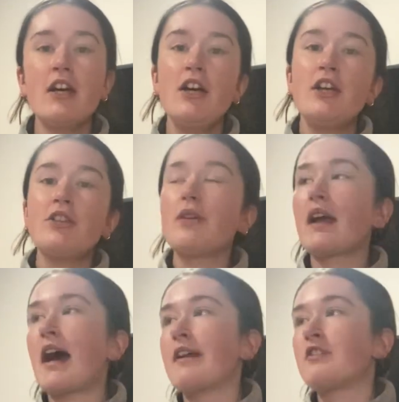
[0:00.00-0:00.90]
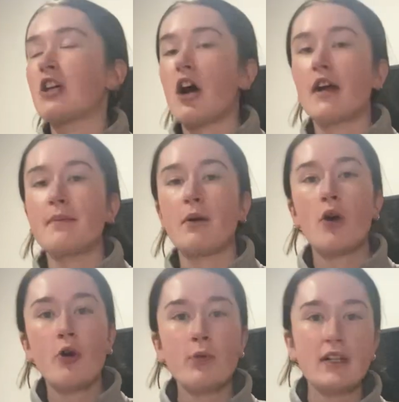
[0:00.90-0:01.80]
You can kind of talk about
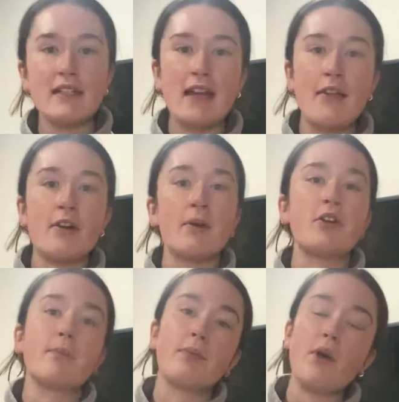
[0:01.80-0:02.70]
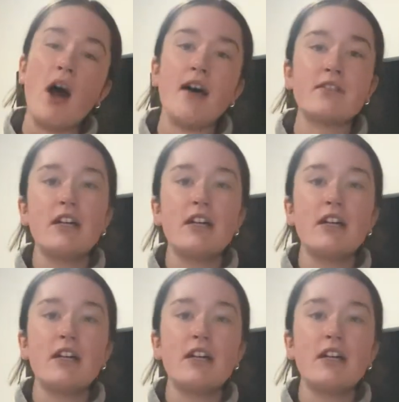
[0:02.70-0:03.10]
homework together, about your profs,